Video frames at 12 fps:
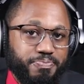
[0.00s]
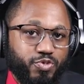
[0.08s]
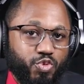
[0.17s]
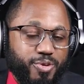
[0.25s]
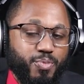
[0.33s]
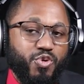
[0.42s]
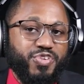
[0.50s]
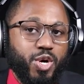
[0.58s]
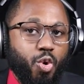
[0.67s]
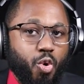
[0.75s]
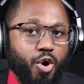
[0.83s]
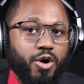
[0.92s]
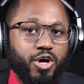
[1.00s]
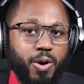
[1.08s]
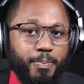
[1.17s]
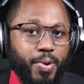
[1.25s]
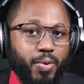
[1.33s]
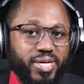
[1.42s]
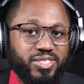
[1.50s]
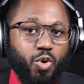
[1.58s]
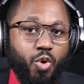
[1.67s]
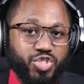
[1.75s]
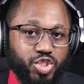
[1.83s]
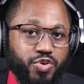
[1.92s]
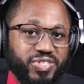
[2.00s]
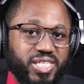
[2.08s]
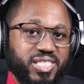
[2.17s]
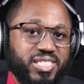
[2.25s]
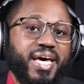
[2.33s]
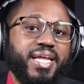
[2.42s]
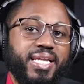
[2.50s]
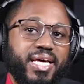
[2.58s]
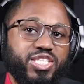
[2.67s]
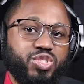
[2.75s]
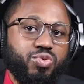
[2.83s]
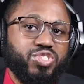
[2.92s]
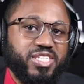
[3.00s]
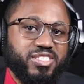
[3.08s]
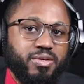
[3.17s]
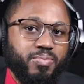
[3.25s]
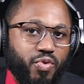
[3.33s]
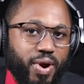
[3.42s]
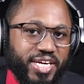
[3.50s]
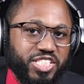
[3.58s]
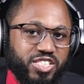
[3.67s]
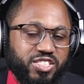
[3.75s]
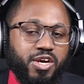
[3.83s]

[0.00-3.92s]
Removing core components or services can lead to system crashes,